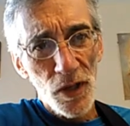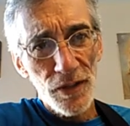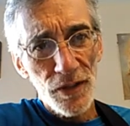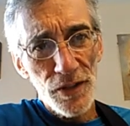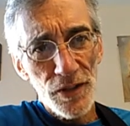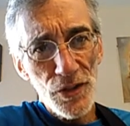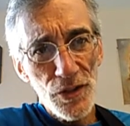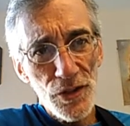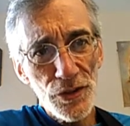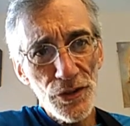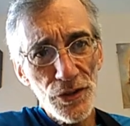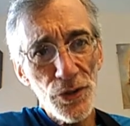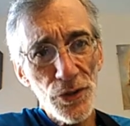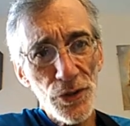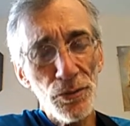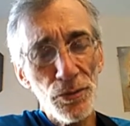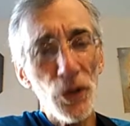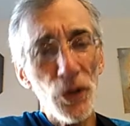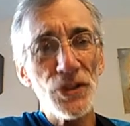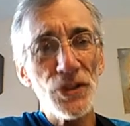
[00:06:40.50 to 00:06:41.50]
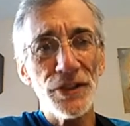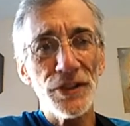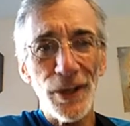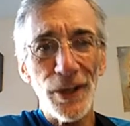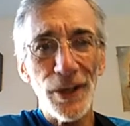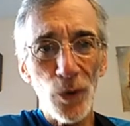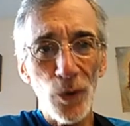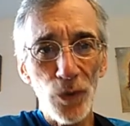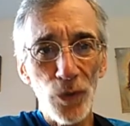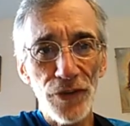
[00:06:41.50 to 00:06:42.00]
These are two books in
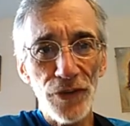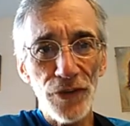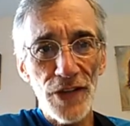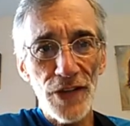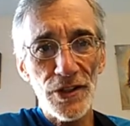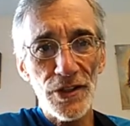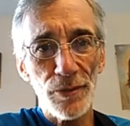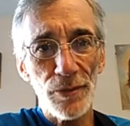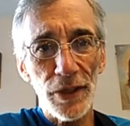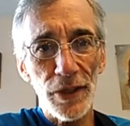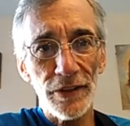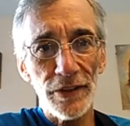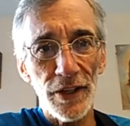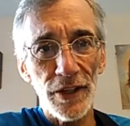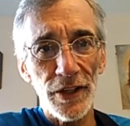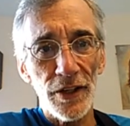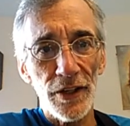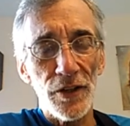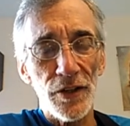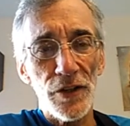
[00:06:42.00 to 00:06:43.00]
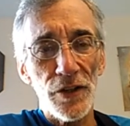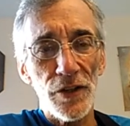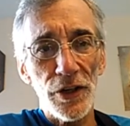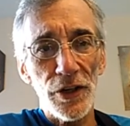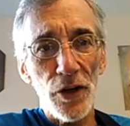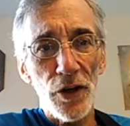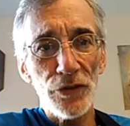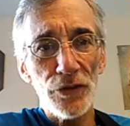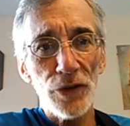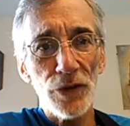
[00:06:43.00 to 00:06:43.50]
the Old Testament that
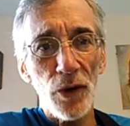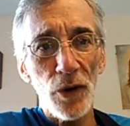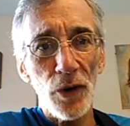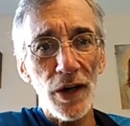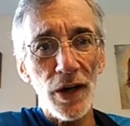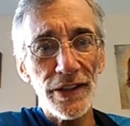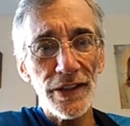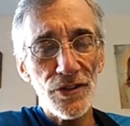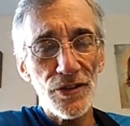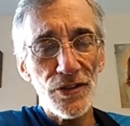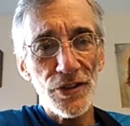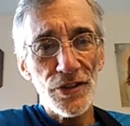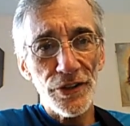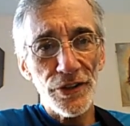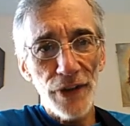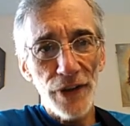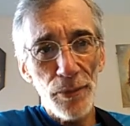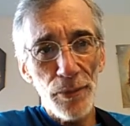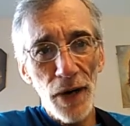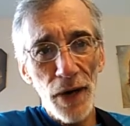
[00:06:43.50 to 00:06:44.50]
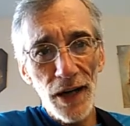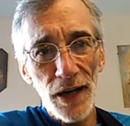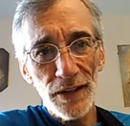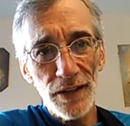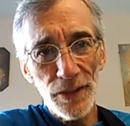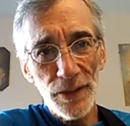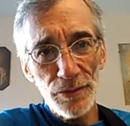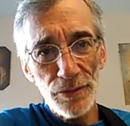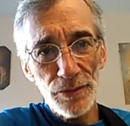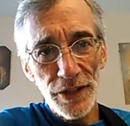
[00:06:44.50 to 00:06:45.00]
also are considered
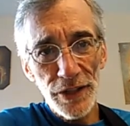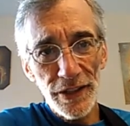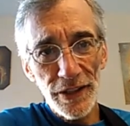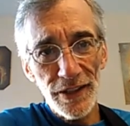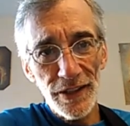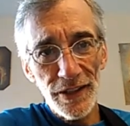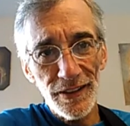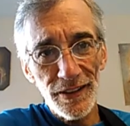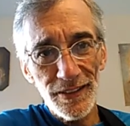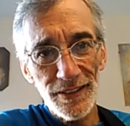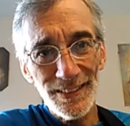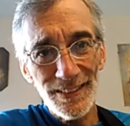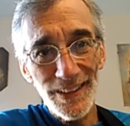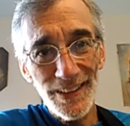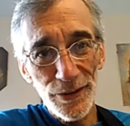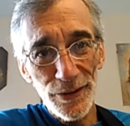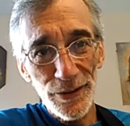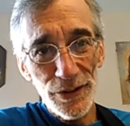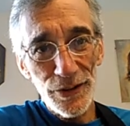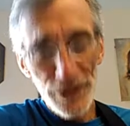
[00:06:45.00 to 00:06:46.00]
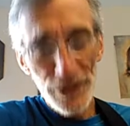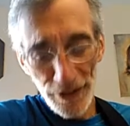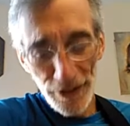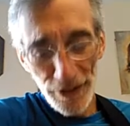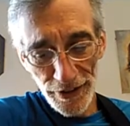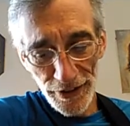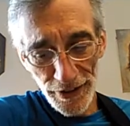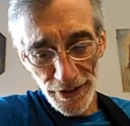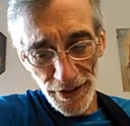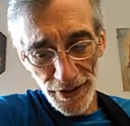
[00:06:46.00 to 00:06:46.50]
apocalyptic literature.
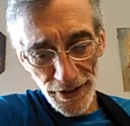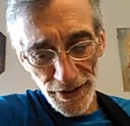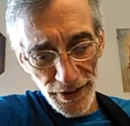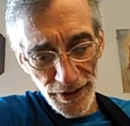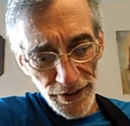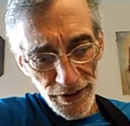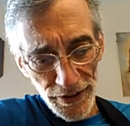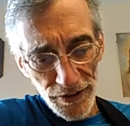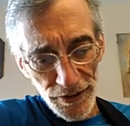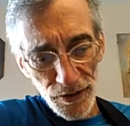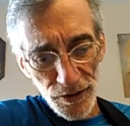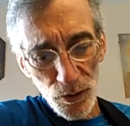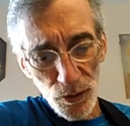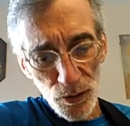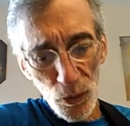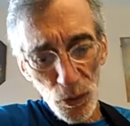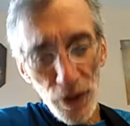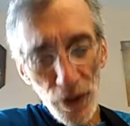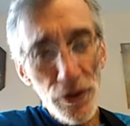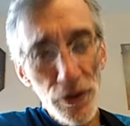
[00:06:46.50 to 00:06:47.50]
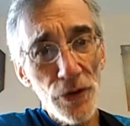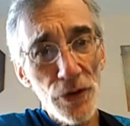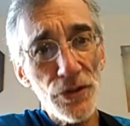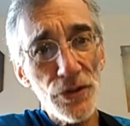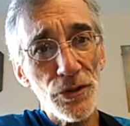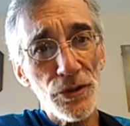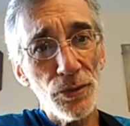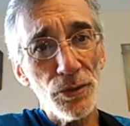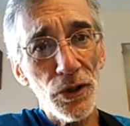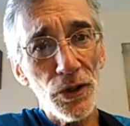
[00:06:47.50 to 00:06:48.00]
What are those
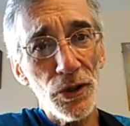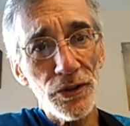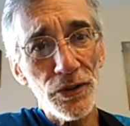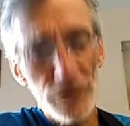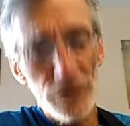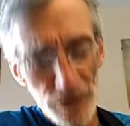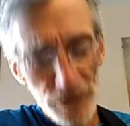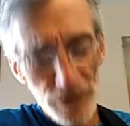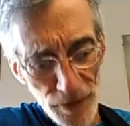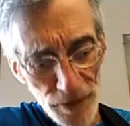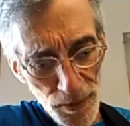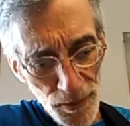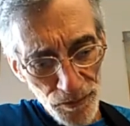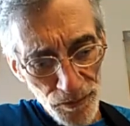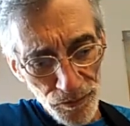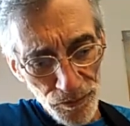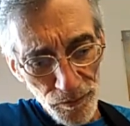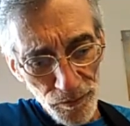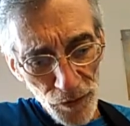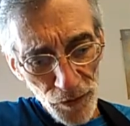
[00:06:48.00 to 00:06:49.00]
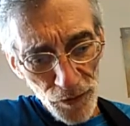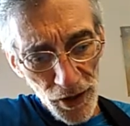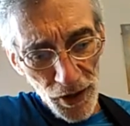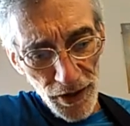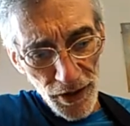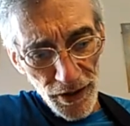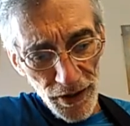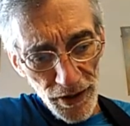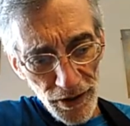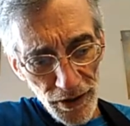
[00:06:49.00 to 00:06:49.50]
two books?
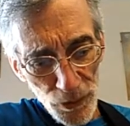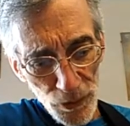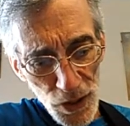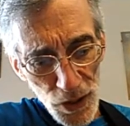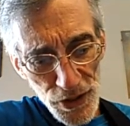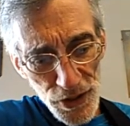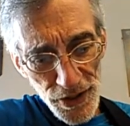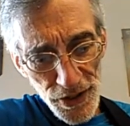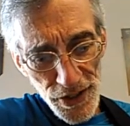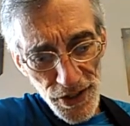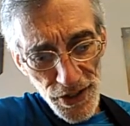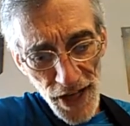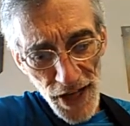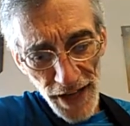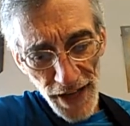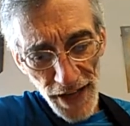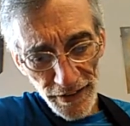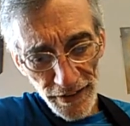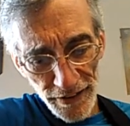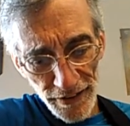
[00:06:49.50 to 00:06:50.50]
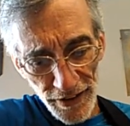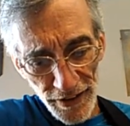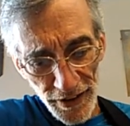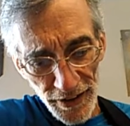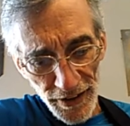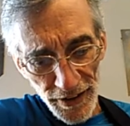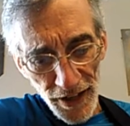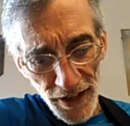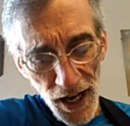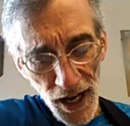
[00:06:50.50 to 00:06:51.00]
Question 10
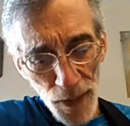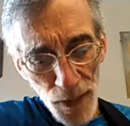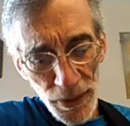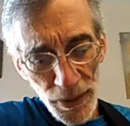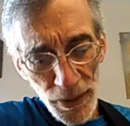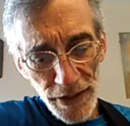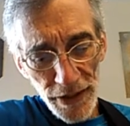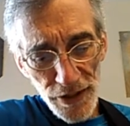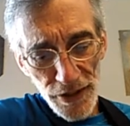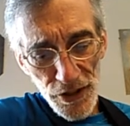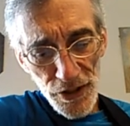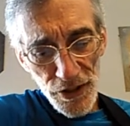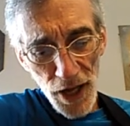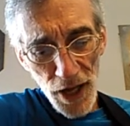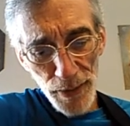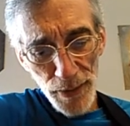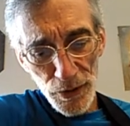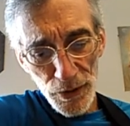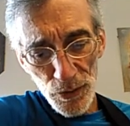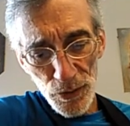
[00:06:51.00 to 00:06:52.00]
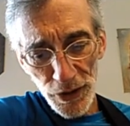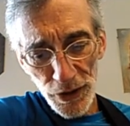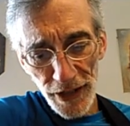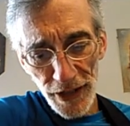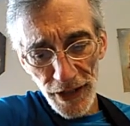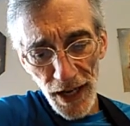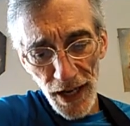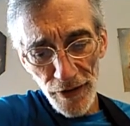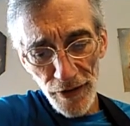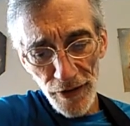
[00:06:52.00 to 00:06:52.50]
How many disciples were
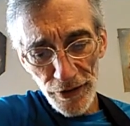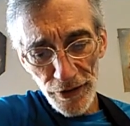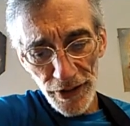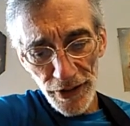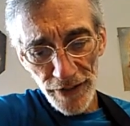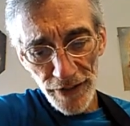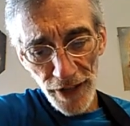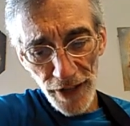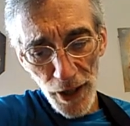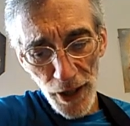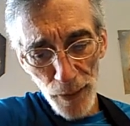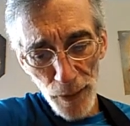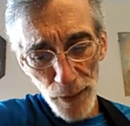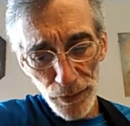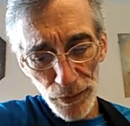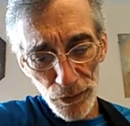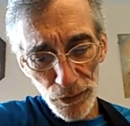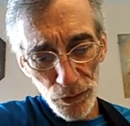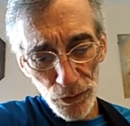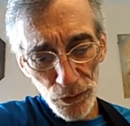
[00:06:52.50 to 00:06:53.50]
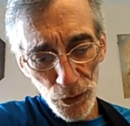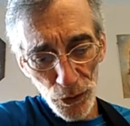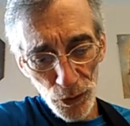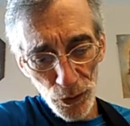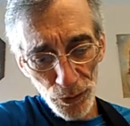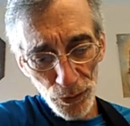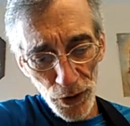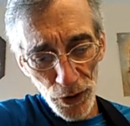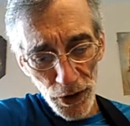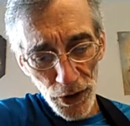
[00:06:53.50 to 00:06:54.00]
gathered in the upper
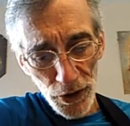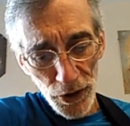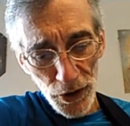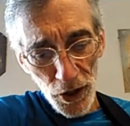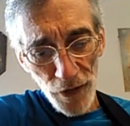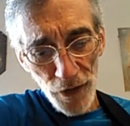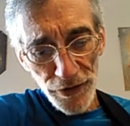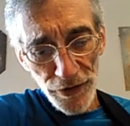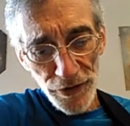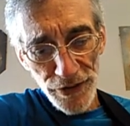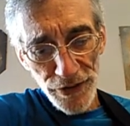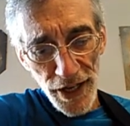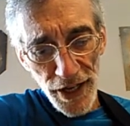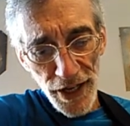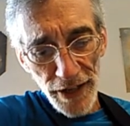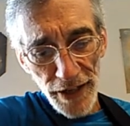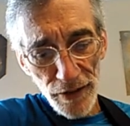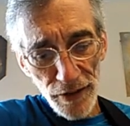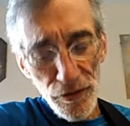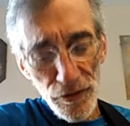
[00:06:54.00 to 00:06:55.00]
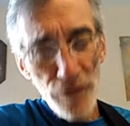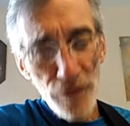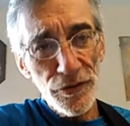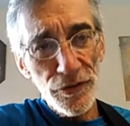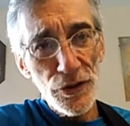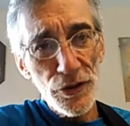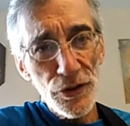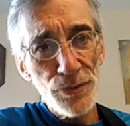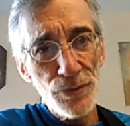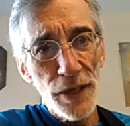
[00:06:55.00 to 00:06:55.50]
room on the day of the
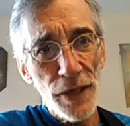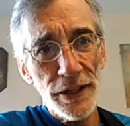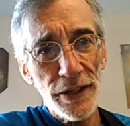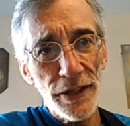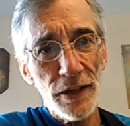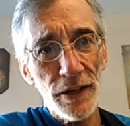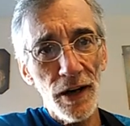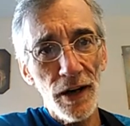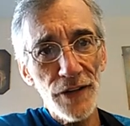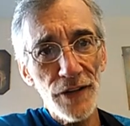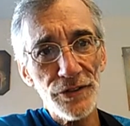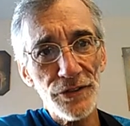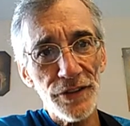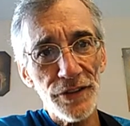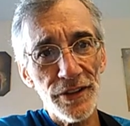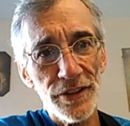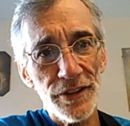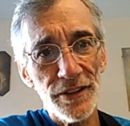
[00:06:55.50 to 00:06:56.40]
first Pentecost?